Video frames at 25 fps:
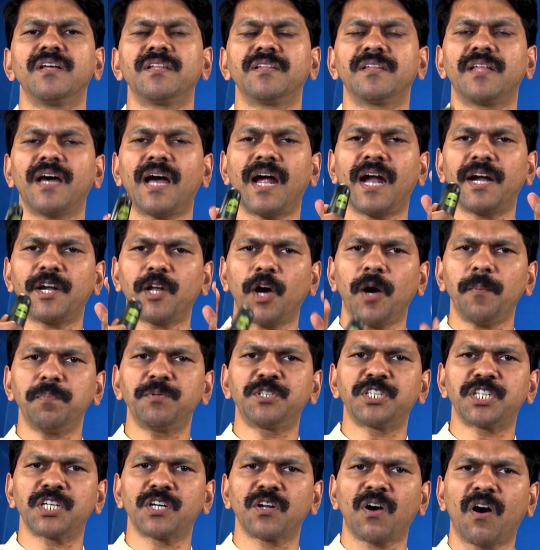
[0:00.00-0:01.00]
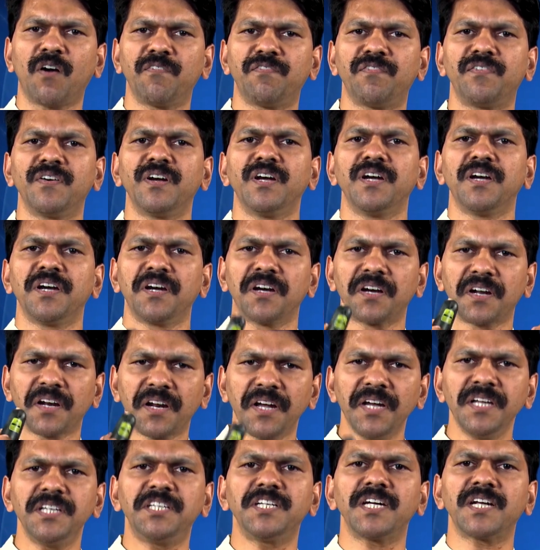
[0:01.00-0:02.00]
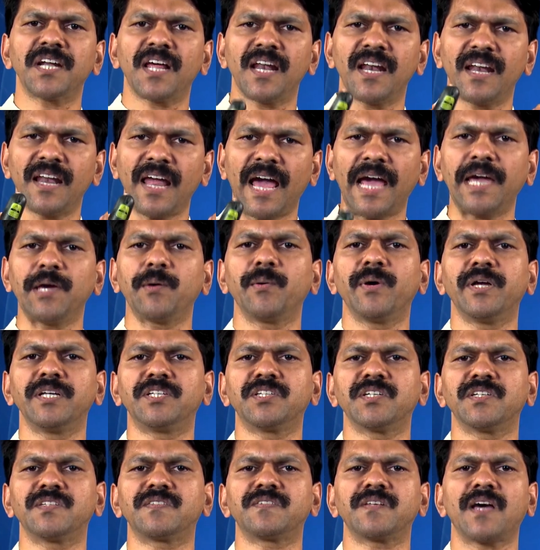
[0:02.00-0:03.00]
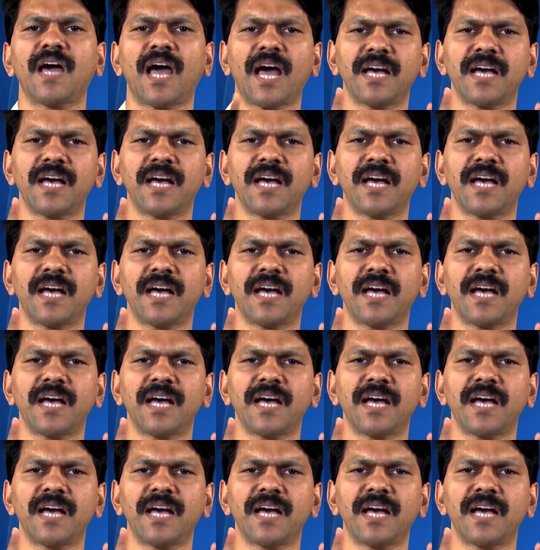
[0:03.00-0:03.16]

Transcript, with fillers: the adoption of regional languages